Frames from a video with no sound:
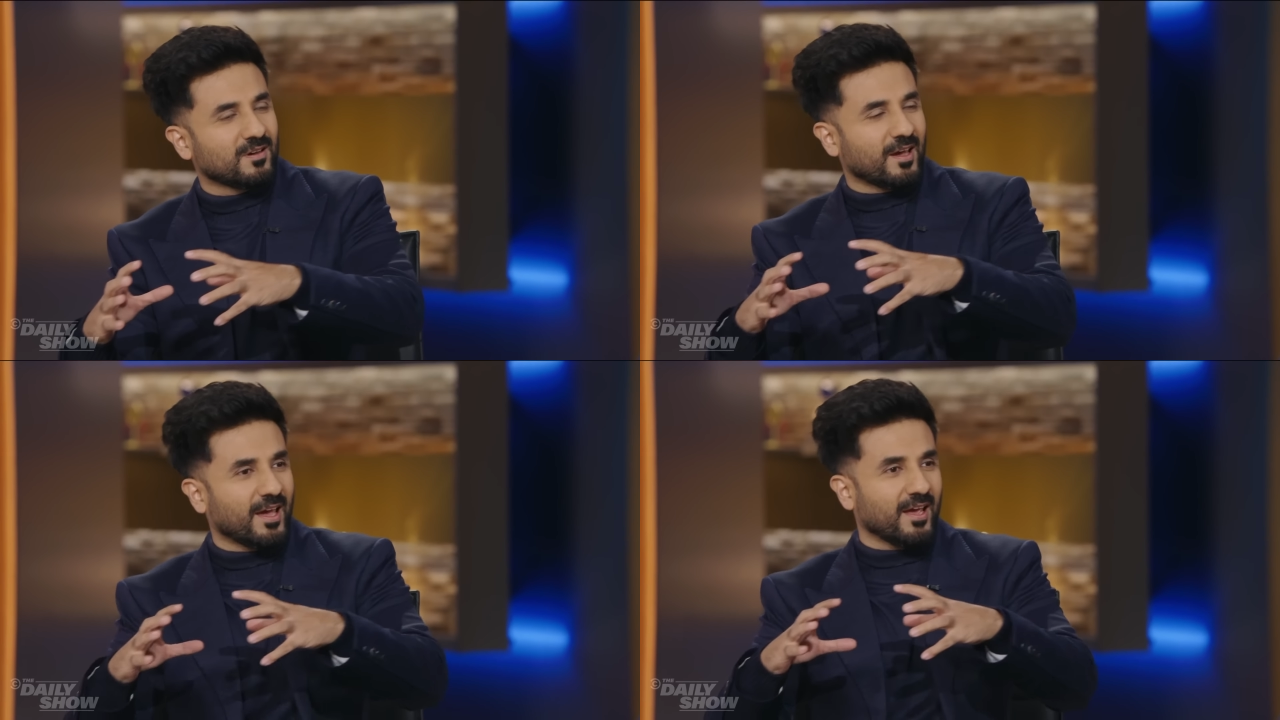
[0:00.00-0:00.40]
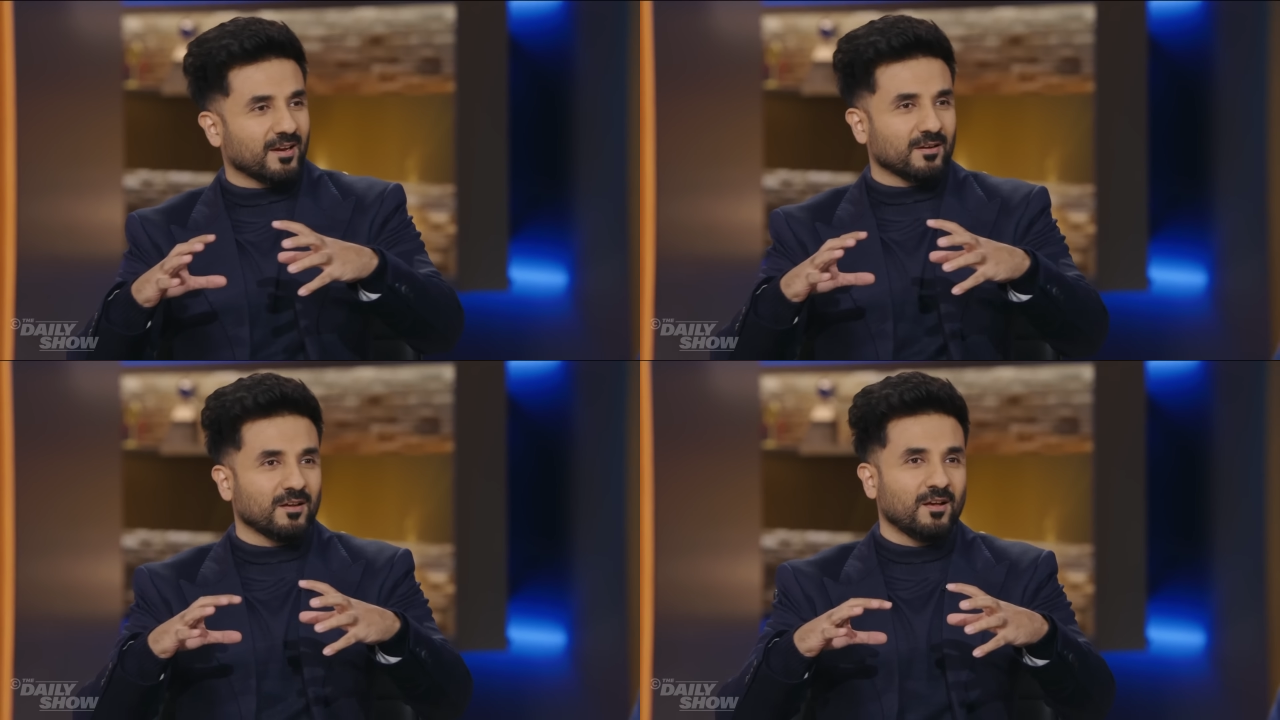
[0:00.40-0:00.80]

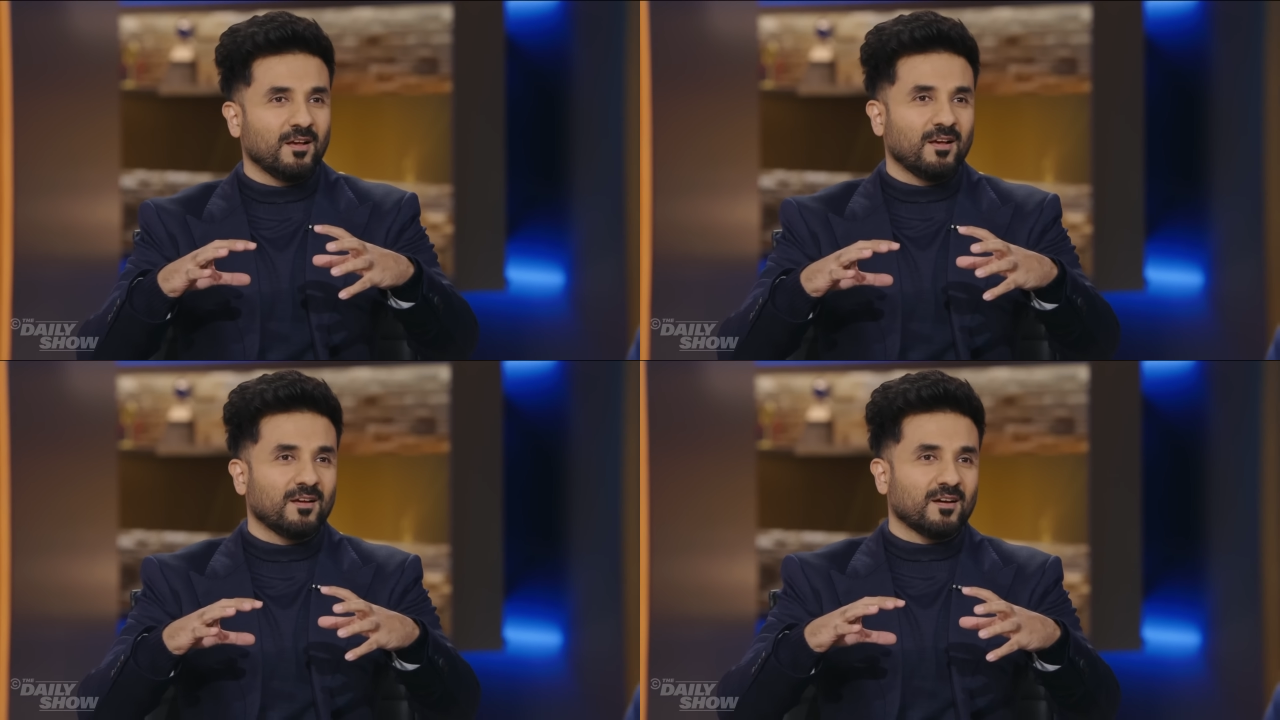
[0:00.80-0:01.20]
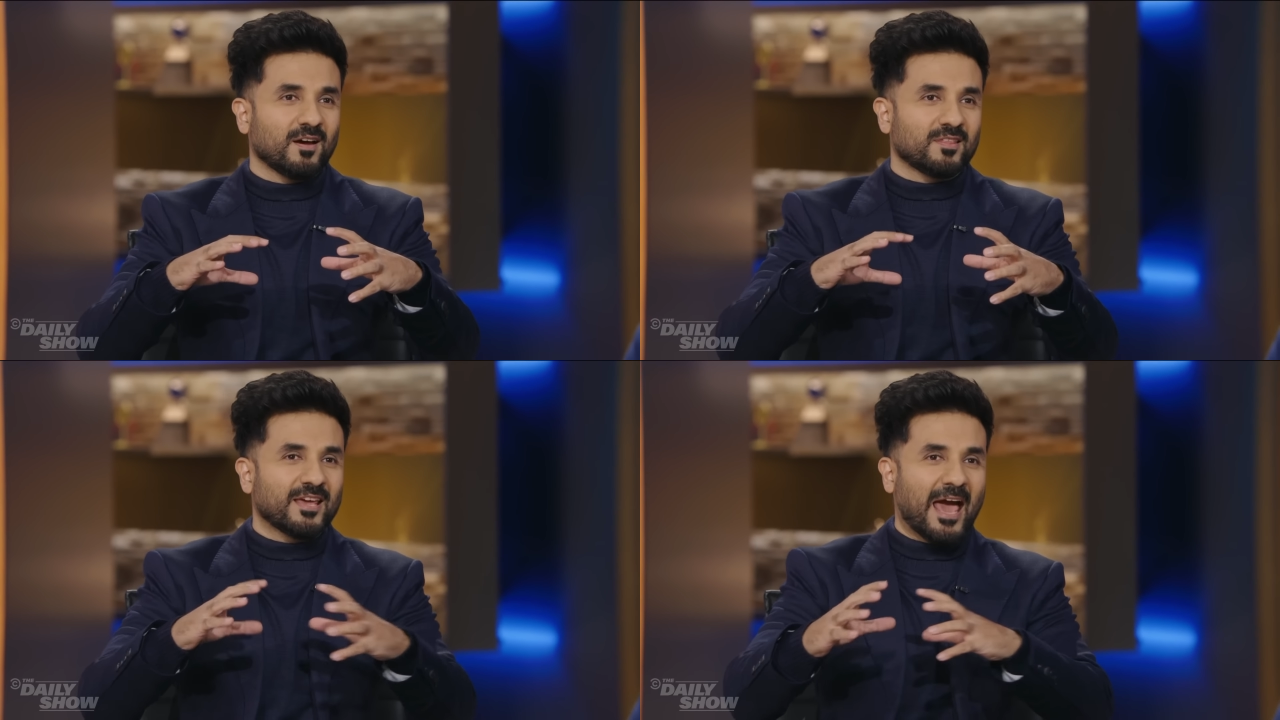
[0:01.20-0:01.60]
And
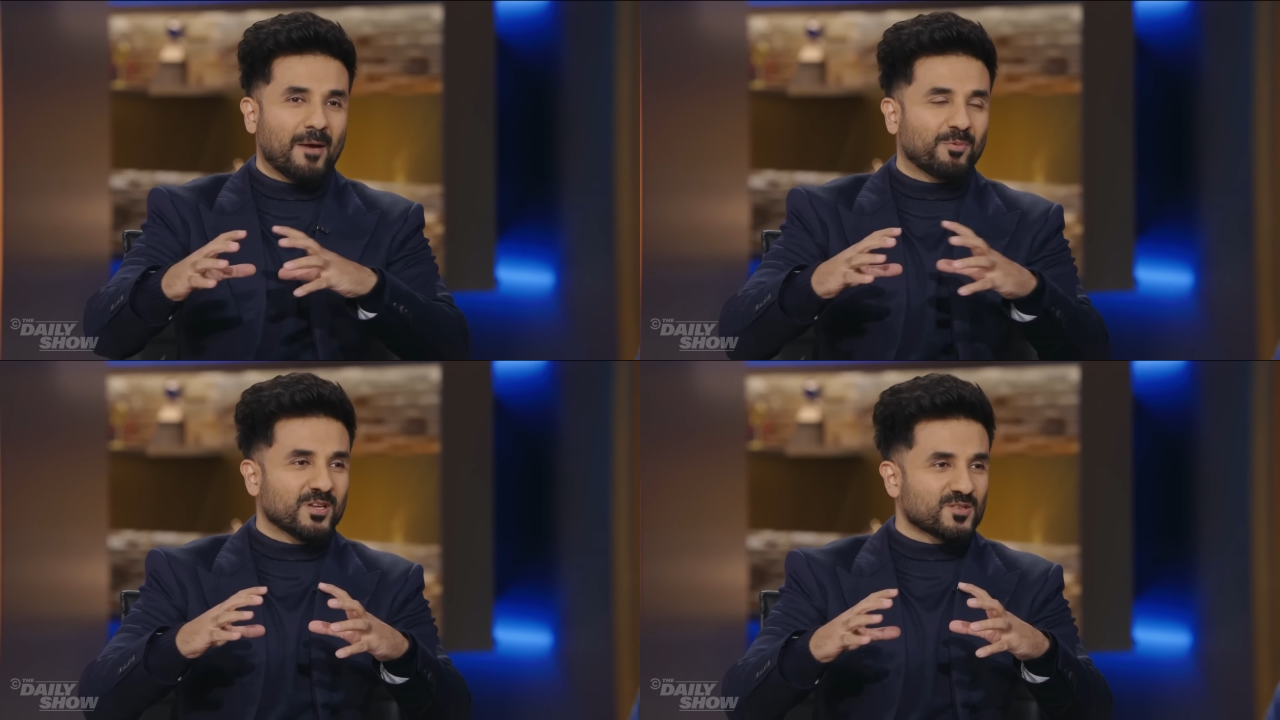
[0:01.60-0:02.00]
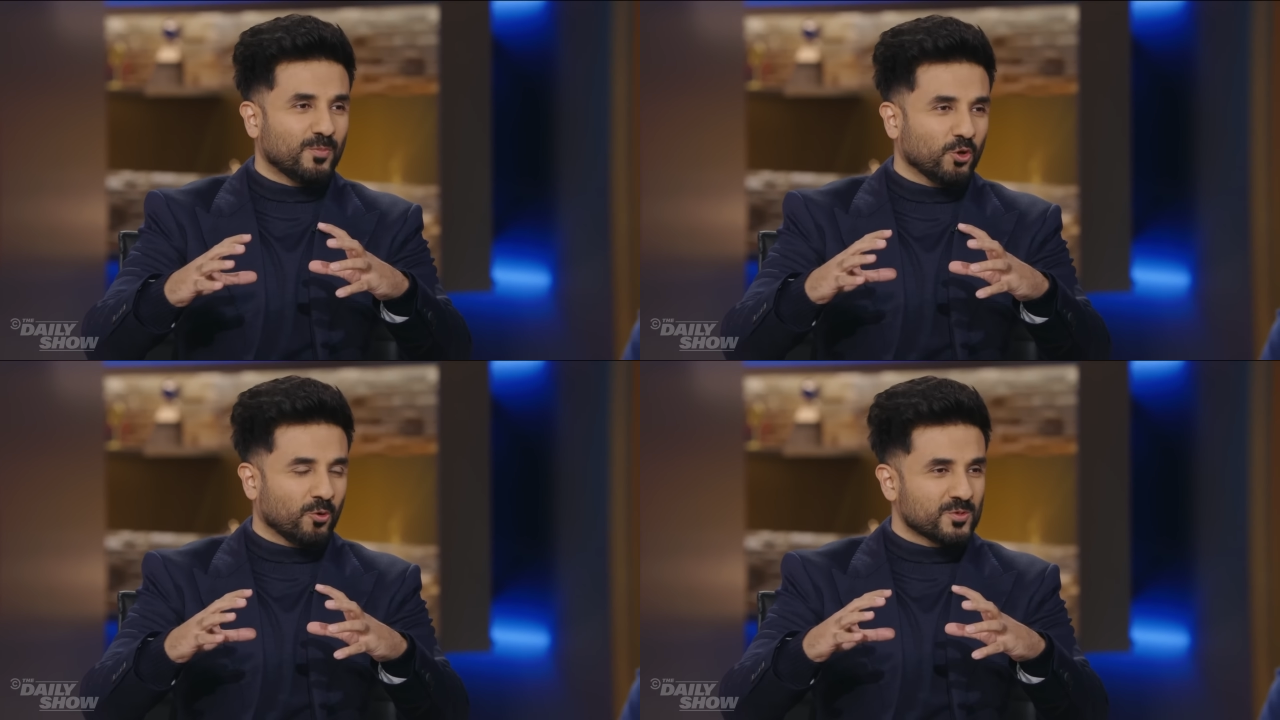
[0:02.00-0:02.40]
I think happiness
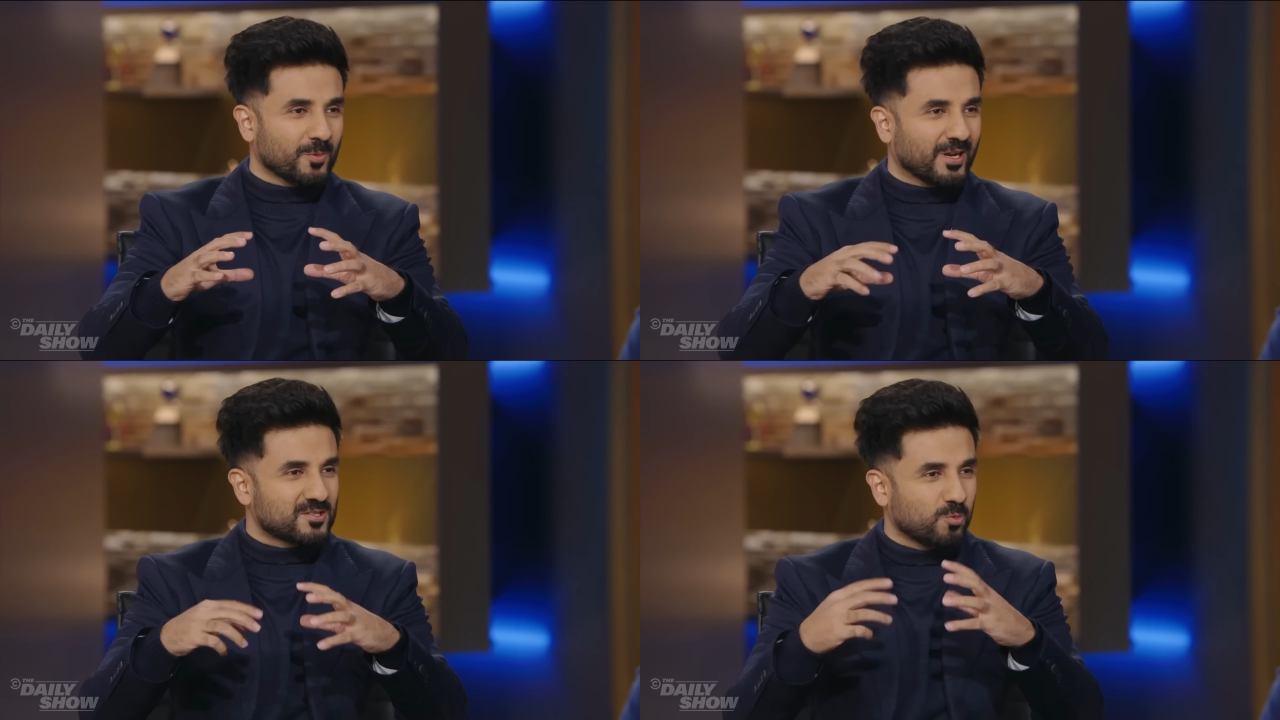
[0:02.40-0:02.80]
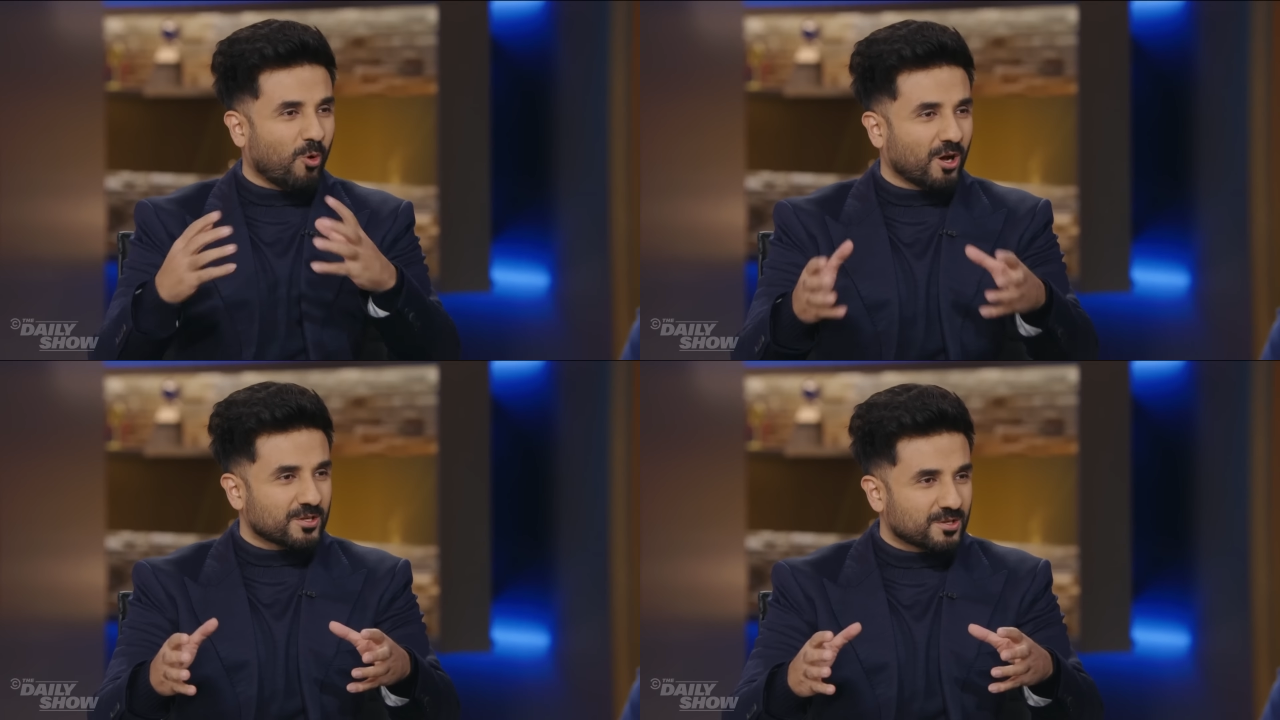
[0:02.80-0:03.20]
blooms when it's
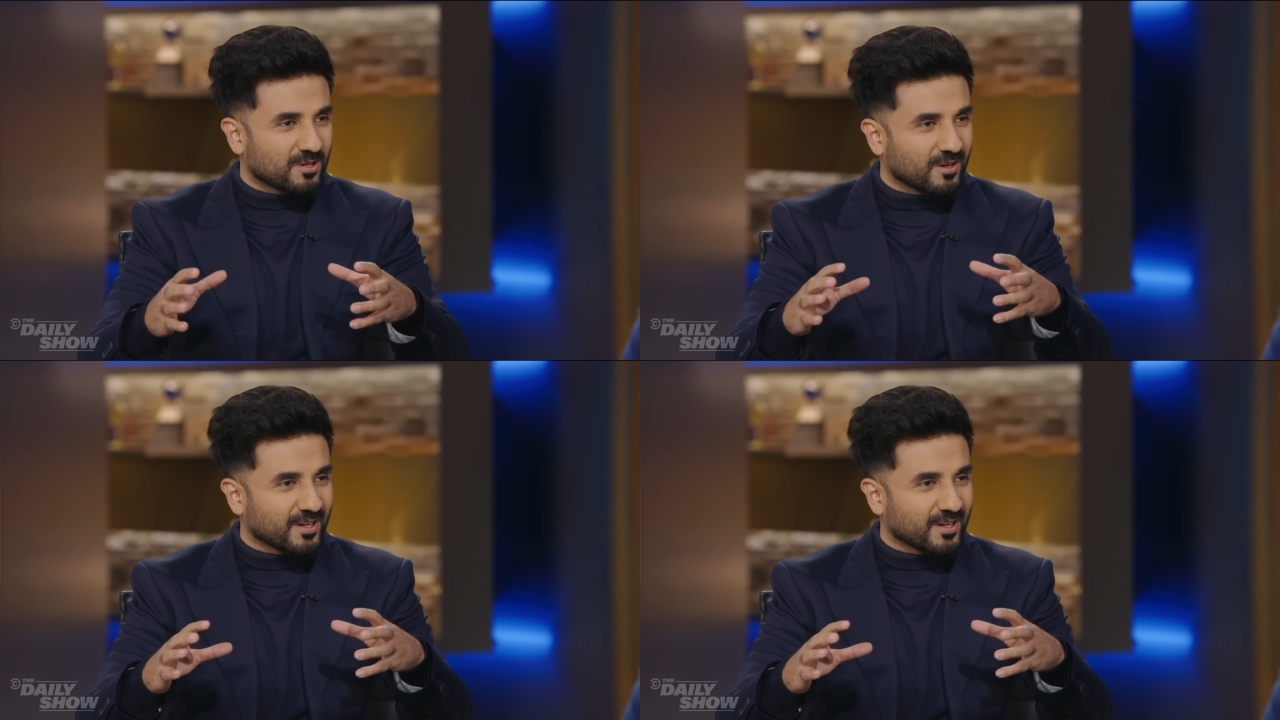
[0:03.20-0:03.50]
watched.